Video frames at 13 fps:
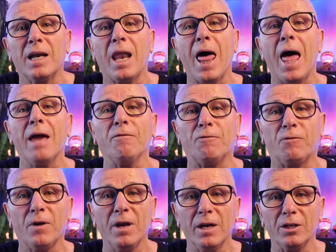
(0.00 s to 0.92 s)

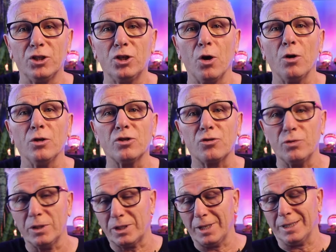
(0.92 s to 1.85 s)
life. John
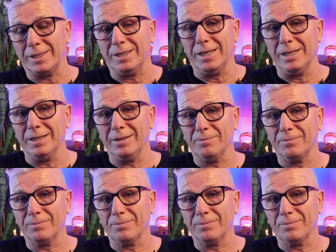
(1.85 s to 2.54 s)
3:16.